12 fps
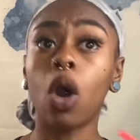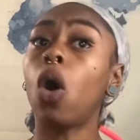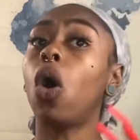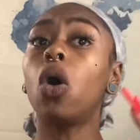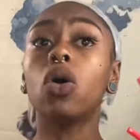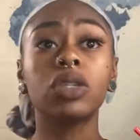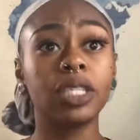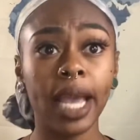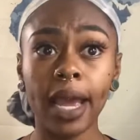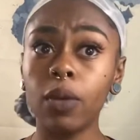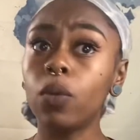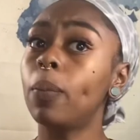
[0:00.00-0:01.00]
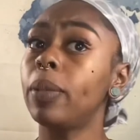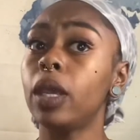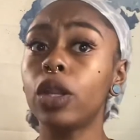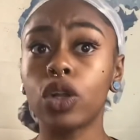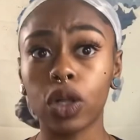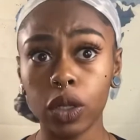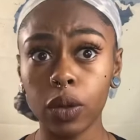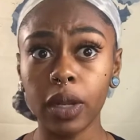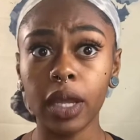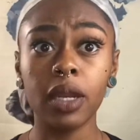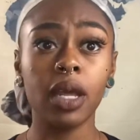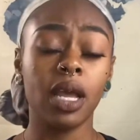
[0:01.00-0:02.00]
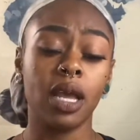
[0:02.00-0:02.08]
All 10 will be included.